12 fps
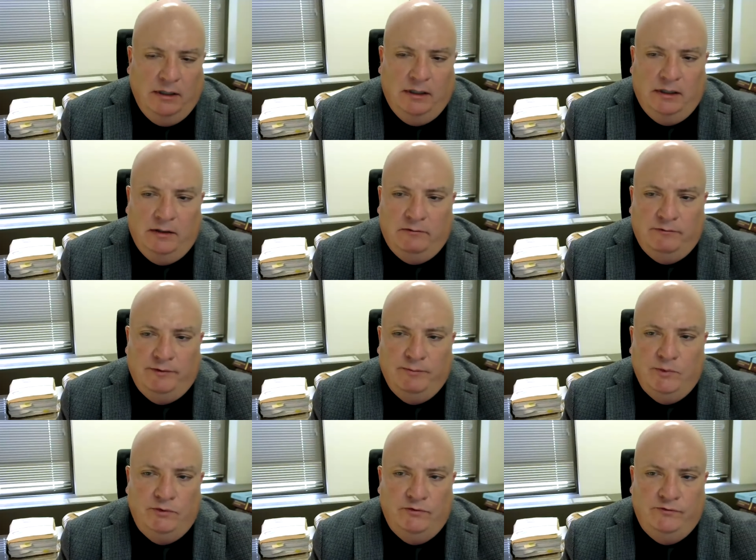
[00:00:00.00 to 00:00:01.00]
uh,
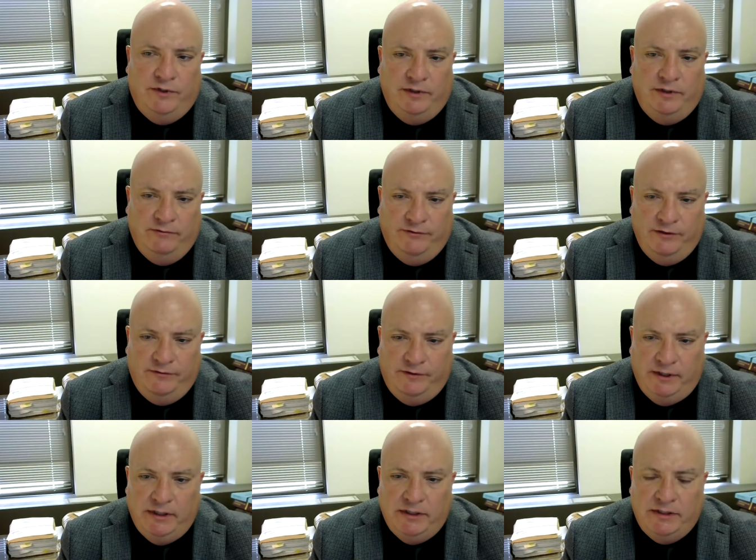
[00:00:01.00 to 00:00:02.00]
removed in the
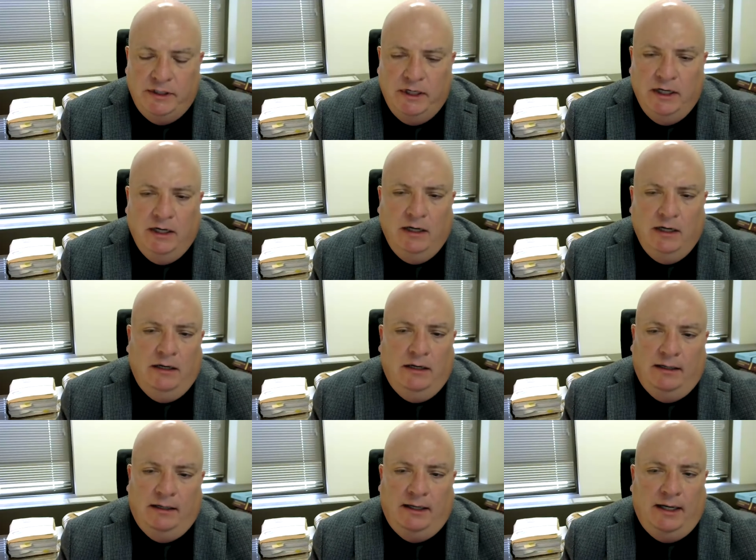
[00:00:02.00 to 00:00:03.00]
50s
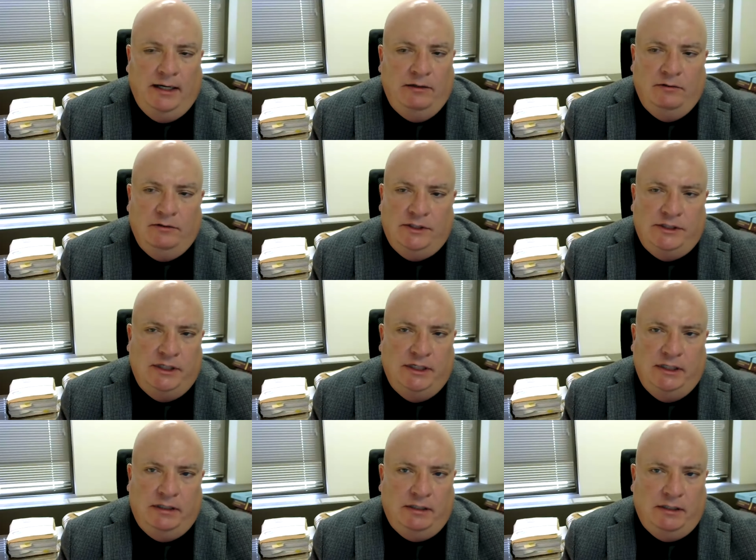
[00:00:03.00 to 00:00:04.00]
uh, I don't see
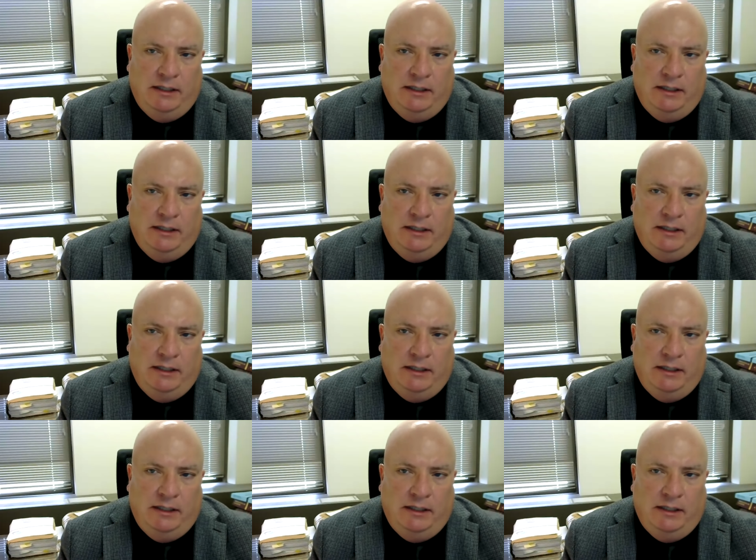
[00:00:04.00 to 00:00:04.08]
it.